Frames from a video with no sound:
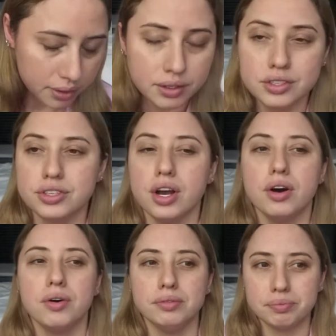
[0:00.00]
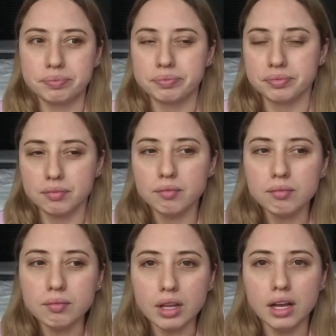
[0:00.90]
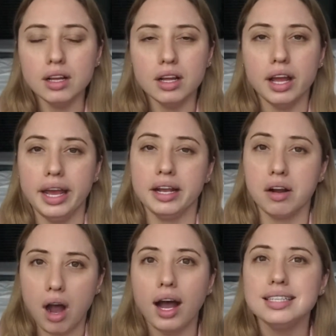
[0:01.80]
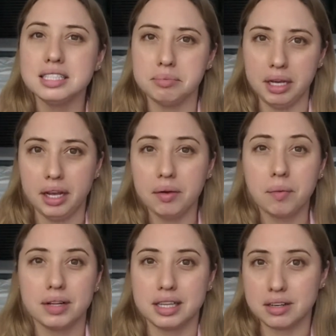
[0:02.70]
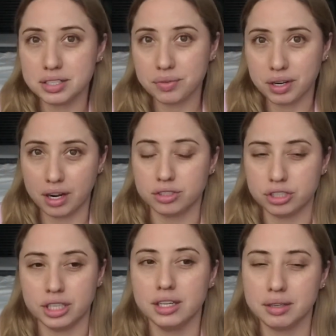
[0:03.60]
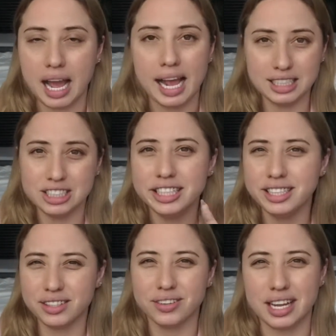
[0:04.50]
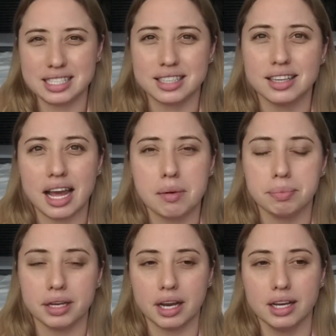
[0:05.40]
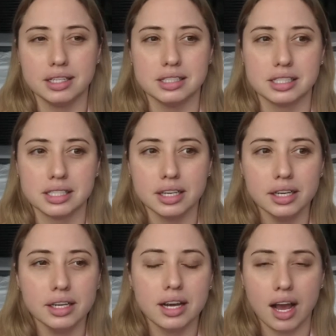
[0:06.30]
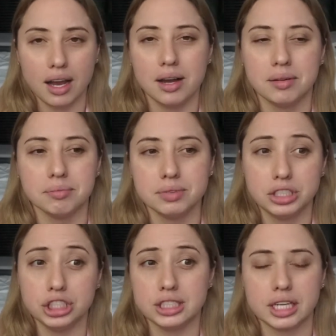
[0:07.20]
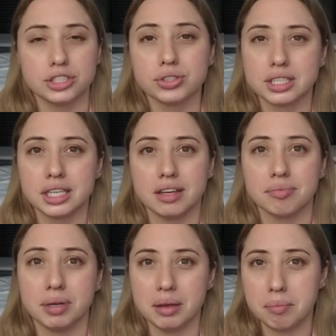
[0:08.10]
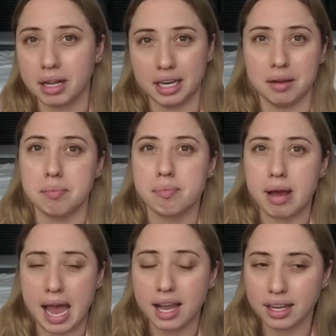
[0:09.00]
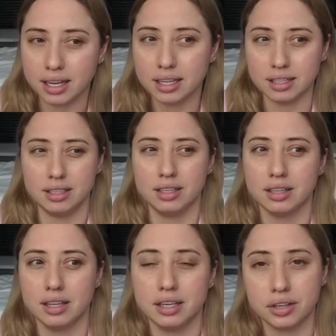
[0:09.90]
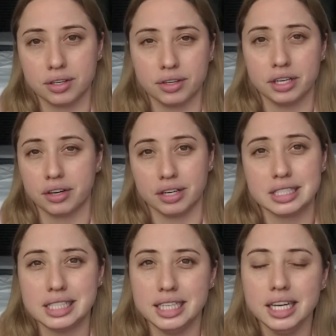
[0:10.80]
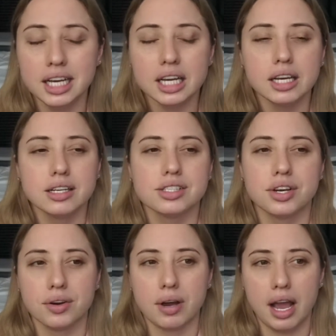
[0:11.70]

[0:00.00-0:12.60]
So, it cost me 1,100, actually a little less than that, because she said she was going to give me money back in Korean currency. So,